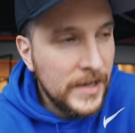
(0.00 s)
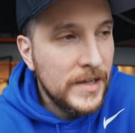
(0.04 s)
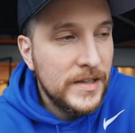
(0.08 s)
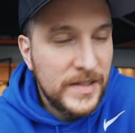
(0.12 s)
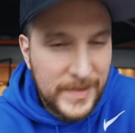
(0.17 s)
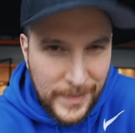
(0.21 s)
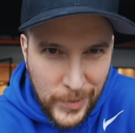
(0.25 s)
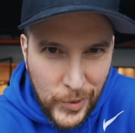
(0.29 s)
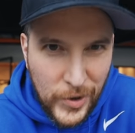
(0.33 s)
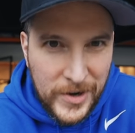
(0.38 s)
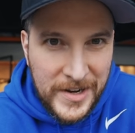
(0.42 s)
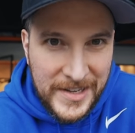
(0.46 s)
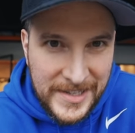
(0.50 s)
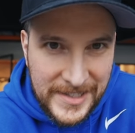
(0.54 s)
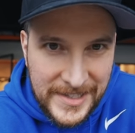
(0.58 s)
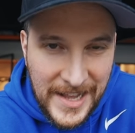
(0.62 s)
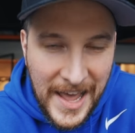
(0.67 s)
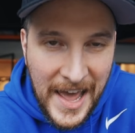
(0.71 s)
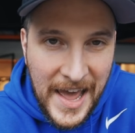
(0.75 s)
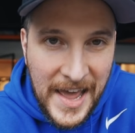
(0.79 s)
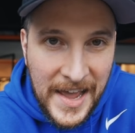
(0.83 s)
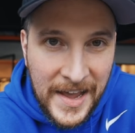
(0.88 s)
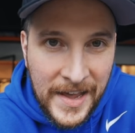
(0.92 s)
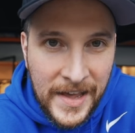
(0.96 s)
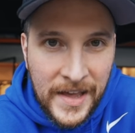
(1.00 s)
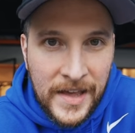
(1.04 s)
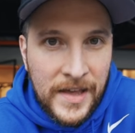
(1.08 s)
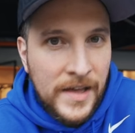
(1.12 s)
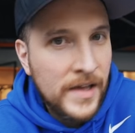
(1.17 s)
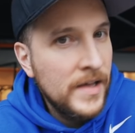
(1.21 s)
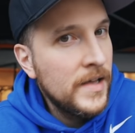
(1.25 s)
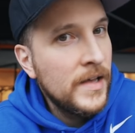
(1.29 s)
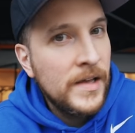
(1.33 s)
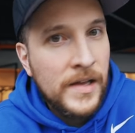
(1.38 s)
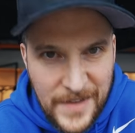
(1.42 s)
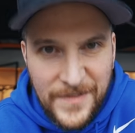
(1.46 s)
It's important to say,
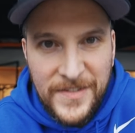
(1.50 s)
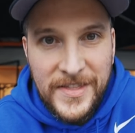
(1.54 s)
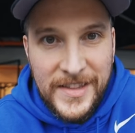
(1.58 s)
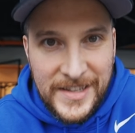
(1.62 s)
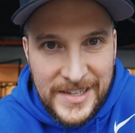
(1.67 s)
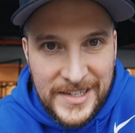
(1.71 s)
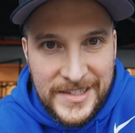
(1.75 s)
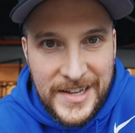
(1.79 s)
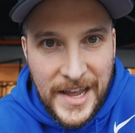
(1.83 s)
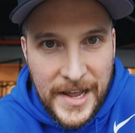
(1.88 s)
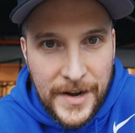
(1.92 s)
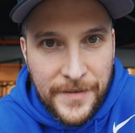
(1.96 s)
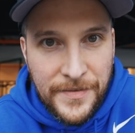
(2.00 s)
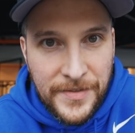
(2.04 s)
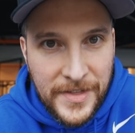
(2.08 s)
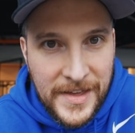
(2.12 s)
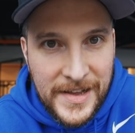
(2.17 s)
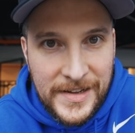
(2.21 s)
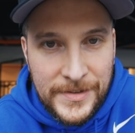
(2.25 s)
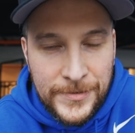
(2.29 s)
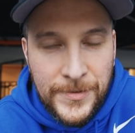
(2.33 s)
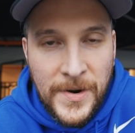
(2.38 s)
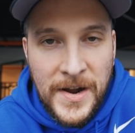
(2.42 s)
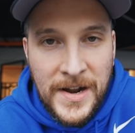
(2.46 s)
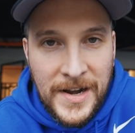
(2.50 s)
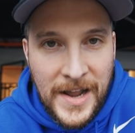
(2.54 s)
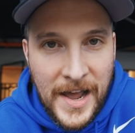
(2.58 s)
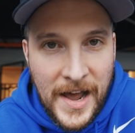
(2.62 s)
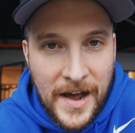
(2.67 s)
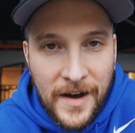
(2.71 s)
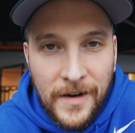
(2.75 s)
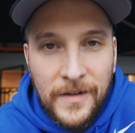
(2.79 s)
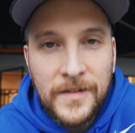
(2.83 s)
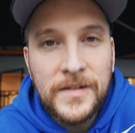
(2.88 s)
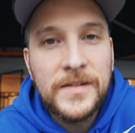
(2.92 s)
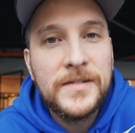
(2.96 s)
given the state of things right
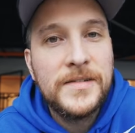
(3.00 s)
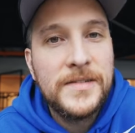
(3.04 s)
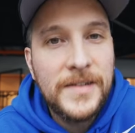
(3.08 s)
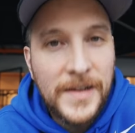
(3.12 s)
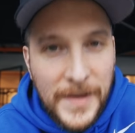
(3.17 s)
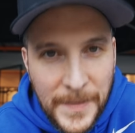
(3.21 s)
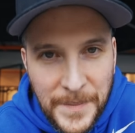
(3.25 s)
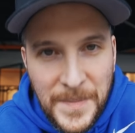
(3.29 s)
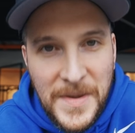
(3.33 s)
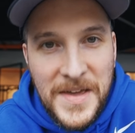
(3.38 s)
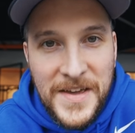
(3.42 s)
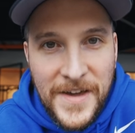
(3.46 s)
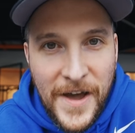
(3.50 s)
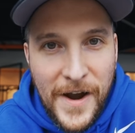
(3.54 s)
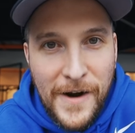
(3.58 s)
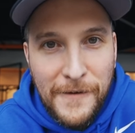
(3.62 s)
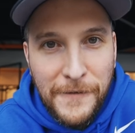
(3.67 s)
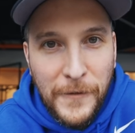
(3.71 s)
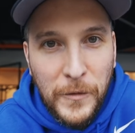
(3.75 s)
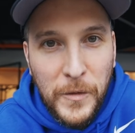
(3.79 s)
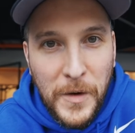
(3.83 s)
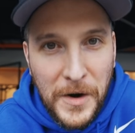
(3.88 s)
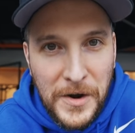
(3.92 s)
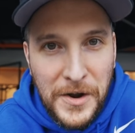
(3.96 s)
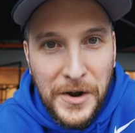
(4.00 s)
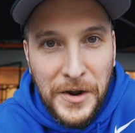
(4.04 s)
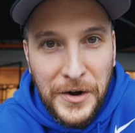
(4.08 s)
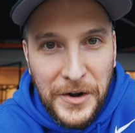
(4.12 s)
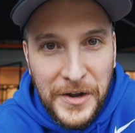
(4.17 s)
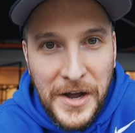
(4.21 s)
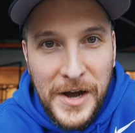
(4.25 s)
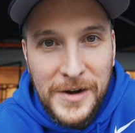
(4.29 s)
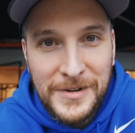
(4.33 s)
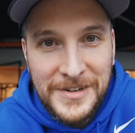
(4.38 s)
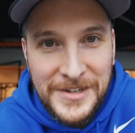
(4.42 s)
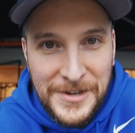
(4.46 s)
now, be careful where you're
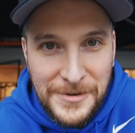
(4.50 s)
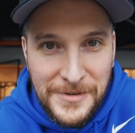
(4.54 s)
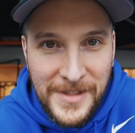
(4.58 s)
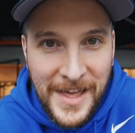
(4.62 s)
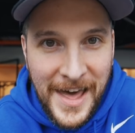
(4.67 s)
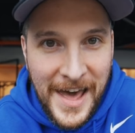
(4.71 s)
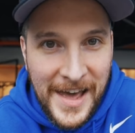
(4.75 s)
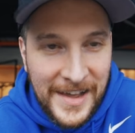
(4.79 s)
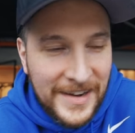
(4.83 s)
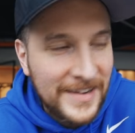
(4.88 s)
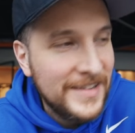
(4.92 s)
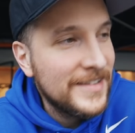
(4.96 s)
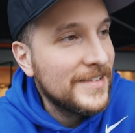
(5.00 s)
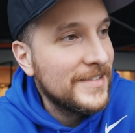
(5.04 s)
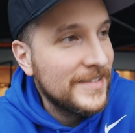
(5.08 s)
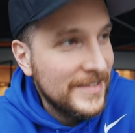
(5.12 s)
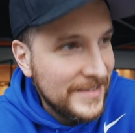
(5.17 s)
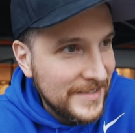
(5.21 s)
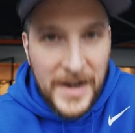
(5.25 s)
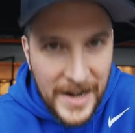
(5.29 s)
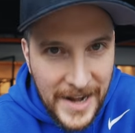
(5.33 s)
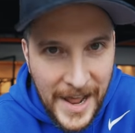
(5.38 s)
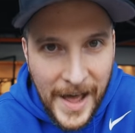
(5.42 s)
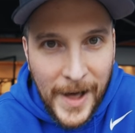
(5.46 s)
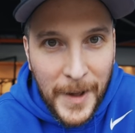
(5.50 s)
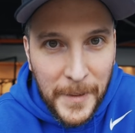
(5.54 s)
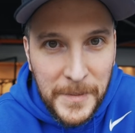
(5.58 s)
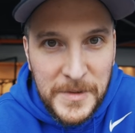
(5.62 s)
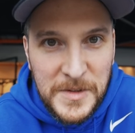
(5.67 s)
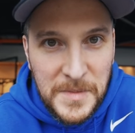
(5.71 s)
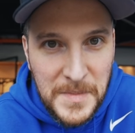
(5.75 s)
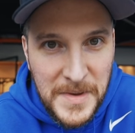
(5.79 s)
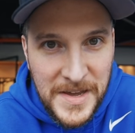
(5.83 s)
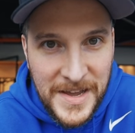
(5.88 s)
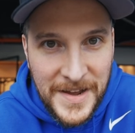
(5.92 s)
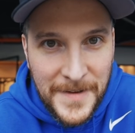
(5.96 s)
gonna go do that, but it
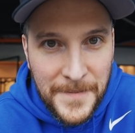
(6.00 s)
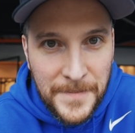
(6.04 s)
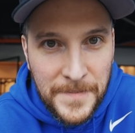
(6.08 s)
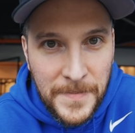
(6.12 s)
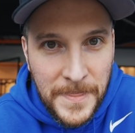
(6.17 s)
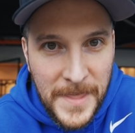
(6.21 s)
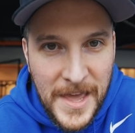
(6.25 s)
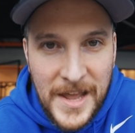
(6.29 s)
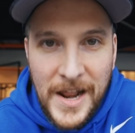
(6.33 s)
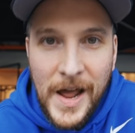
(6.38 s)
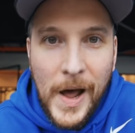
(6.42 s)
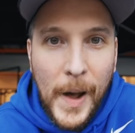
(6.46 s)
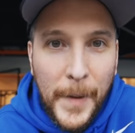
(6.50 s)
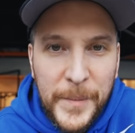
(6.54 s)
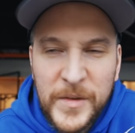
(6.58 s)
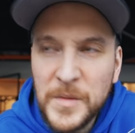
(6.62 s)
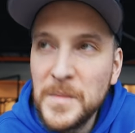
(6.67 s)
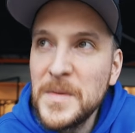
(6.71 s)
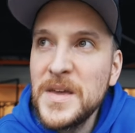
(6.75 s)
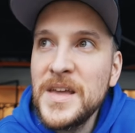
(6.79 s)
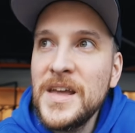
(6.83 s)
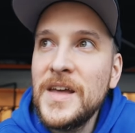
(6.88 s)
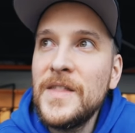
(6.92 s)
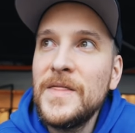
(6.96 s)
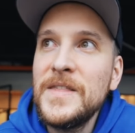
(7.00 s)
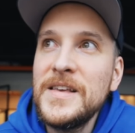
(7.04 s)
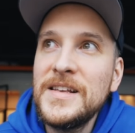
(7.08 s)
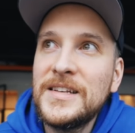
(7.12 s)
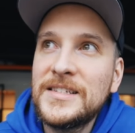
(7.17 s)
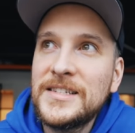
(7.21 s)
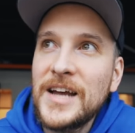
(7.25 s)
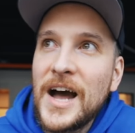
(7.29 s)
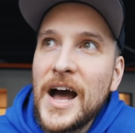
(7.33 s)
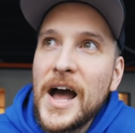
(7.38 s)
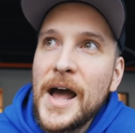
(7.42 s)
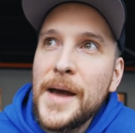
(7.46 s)
helps me. It helps me in
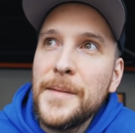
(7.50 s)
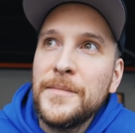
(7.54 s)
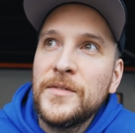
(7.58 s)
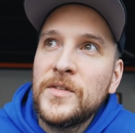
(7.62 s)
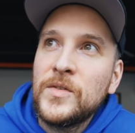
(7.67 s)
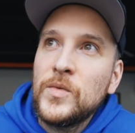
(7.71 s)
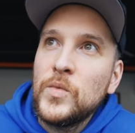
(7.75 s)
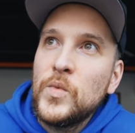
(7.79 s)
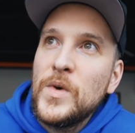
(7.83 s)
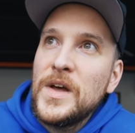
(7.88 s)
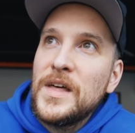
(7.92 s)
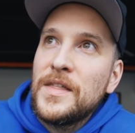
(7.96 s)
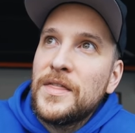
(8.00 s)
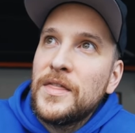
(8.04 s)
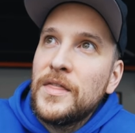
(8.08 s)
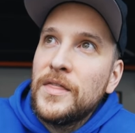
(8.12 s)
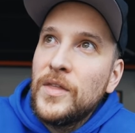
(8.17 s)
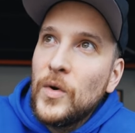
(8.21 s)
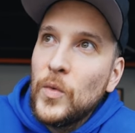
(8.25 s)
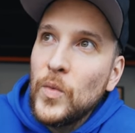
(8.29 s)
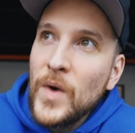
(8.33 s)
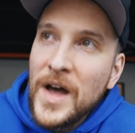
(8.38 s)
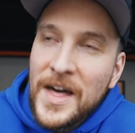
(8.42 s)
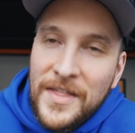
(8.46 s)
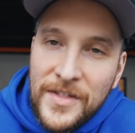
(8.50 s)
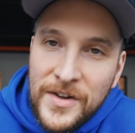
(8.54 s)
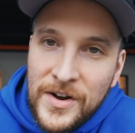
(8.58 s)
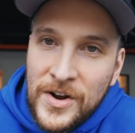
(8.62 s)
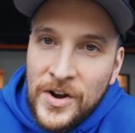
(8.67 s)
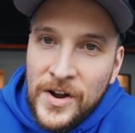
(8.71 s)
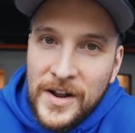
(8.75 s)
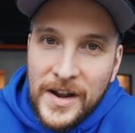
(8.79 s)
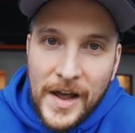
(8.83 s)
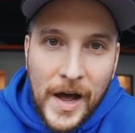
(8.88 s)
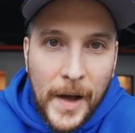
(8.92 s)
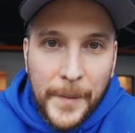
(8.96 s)
these times with the
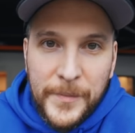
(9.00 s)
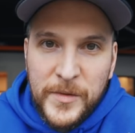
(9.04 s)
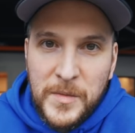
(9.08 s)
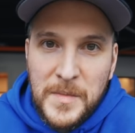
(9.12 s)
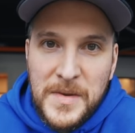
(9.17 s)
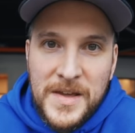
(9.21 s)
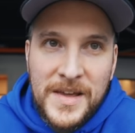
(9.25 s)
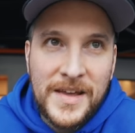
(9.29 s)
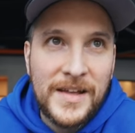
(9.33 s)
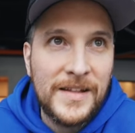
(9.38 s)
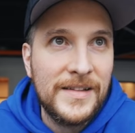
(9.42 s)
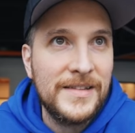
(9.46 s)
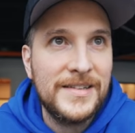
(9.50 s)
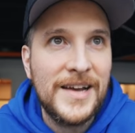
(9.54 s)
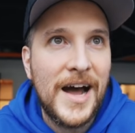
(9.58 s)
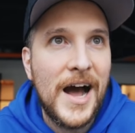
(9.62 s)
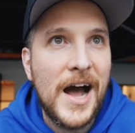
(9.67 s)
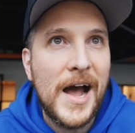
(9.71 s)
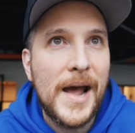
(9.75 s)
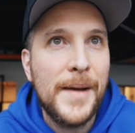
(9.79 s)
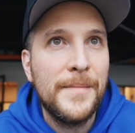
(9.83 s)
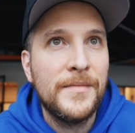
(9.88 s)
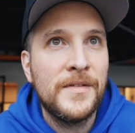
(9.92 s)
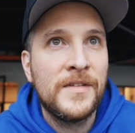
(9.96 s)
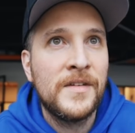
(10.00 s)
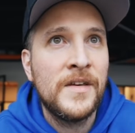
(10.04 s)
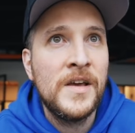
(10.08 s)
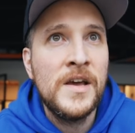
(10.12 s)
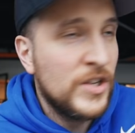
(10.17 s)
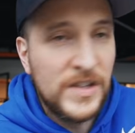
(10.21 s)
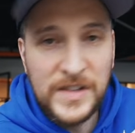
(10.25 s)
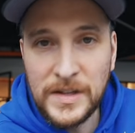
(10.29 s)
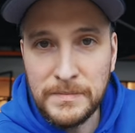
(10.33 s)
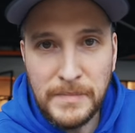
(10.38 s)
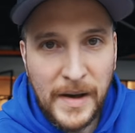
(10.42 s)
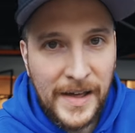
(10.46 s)
weather. It helps me in times
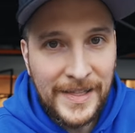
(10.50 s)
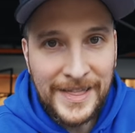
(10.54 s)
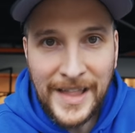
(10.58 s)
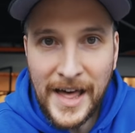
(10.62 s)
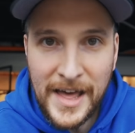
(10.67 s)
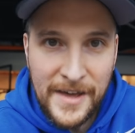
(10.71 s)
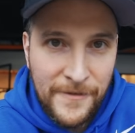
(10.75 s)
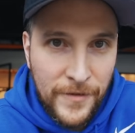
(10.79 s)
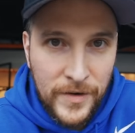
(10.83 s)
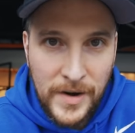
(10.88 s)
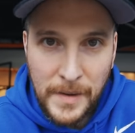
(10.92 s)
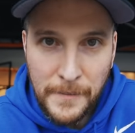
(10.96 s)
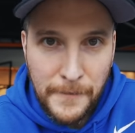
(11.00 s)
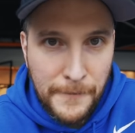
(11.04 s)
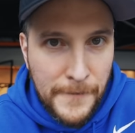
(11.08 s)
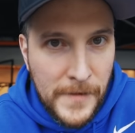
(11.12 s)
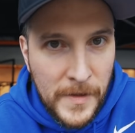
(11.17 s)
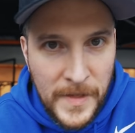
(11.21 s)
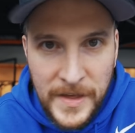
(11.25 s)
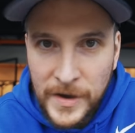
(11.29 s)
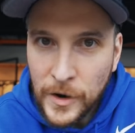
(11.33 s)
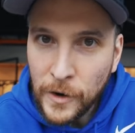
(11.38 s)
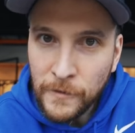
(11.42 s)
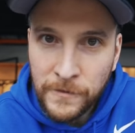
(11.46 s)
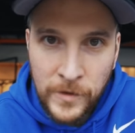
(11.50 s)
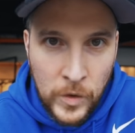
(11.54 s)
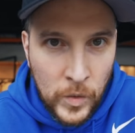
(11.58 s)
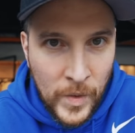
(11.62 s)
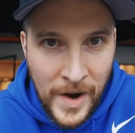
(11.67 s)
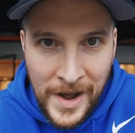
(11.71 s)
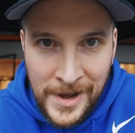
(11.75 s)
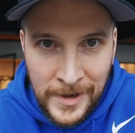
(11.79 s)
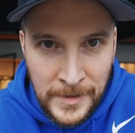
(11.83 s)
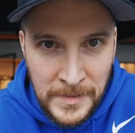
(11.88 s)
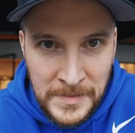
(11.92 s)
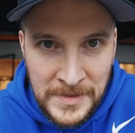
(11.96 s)
just in my life when I'm feeling
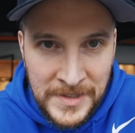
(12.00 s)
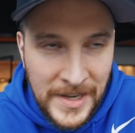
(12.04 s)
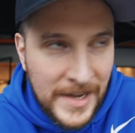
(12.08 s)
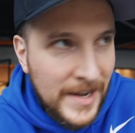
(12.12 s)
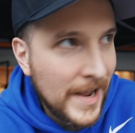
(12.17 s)
overwhelmed.